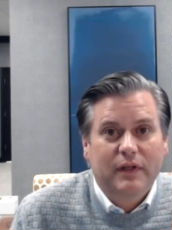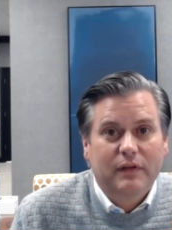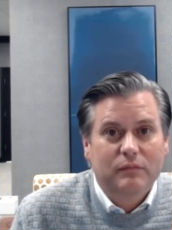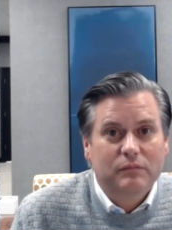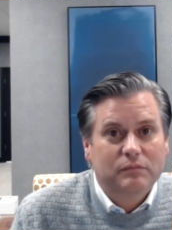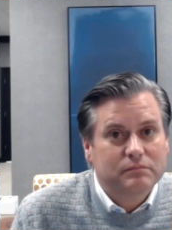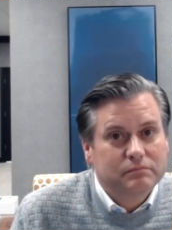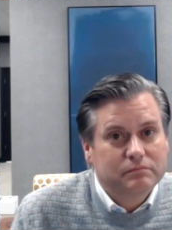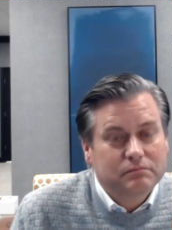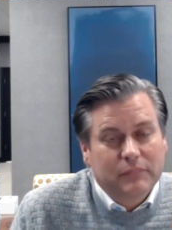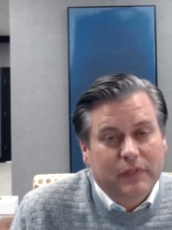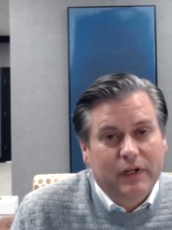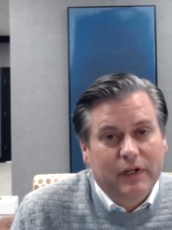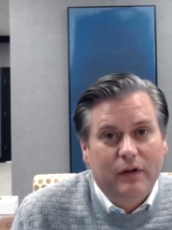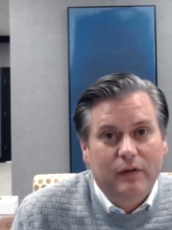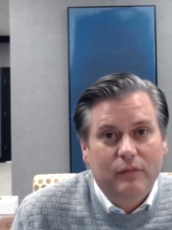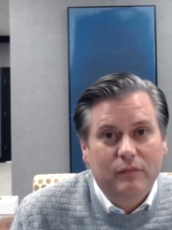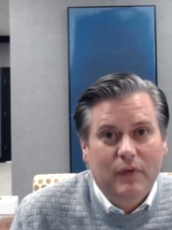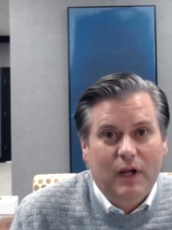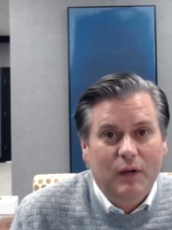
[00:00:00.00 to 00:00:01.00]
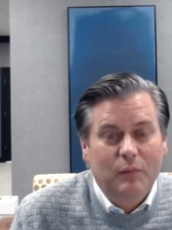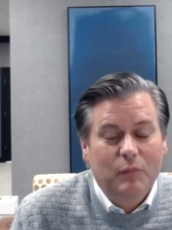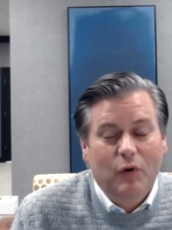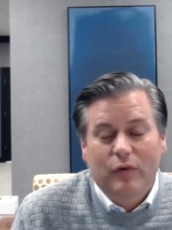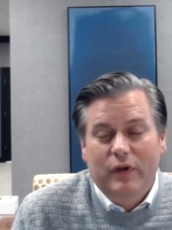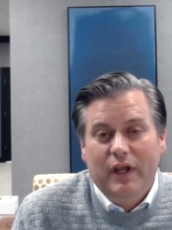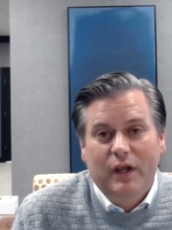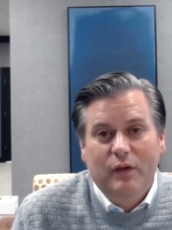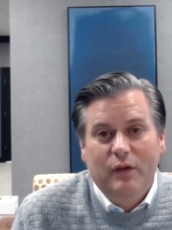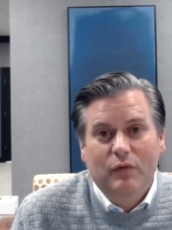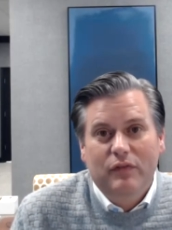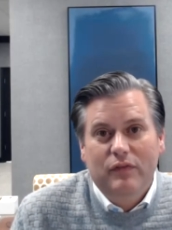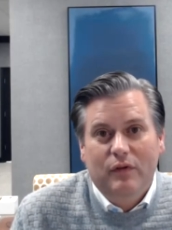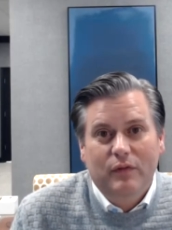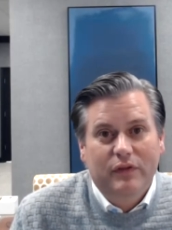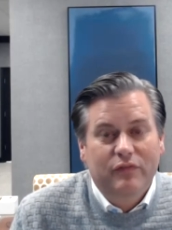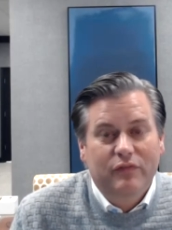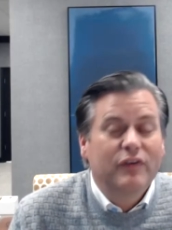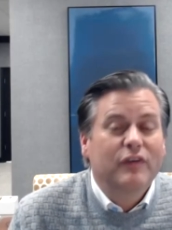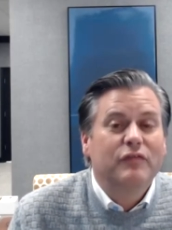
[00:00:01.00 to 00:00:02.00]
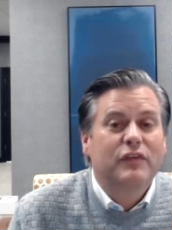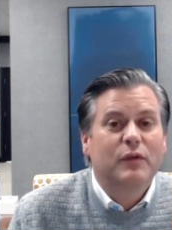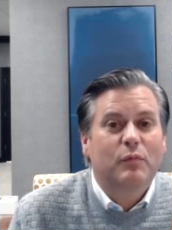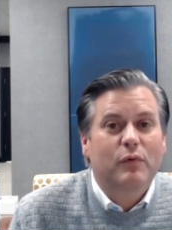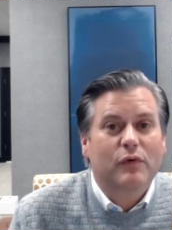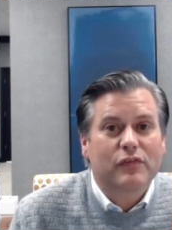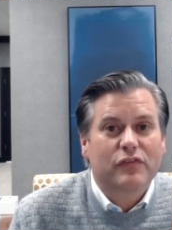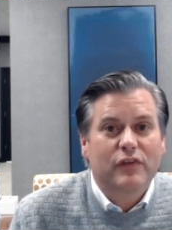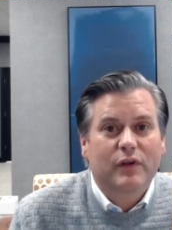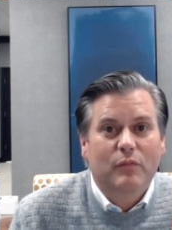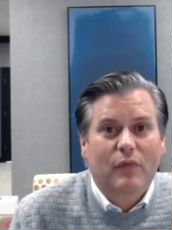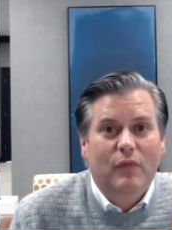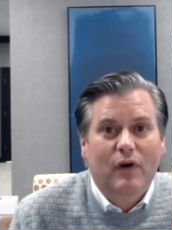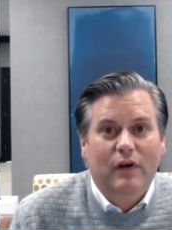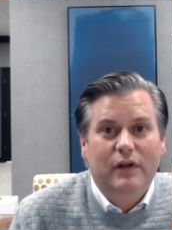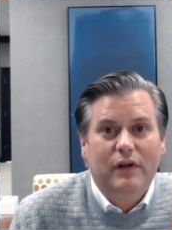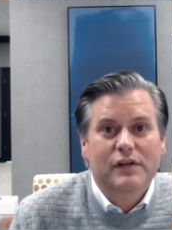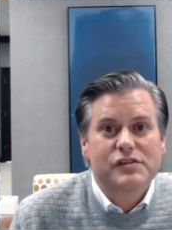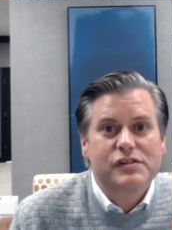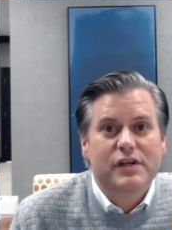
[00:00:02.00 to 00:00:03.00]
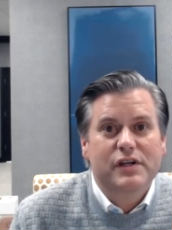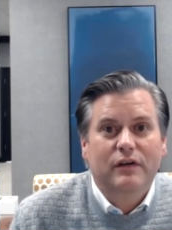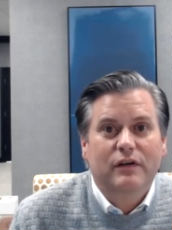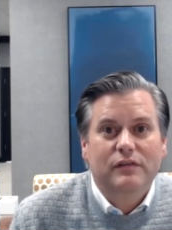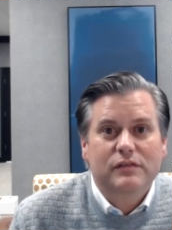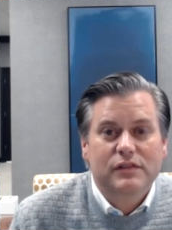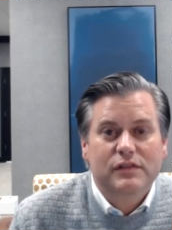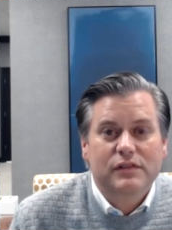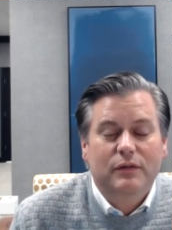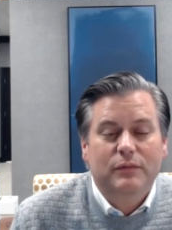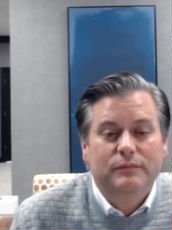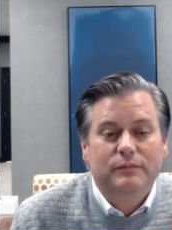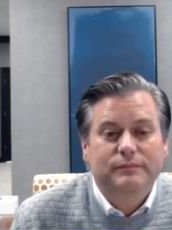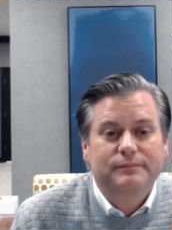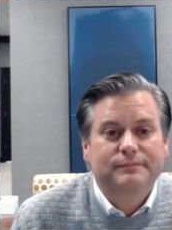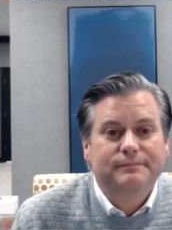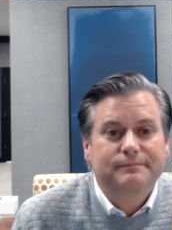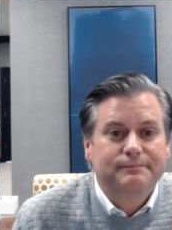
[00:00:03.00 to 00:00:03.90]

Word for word: And, you know, I'm okay with only 50% market share. So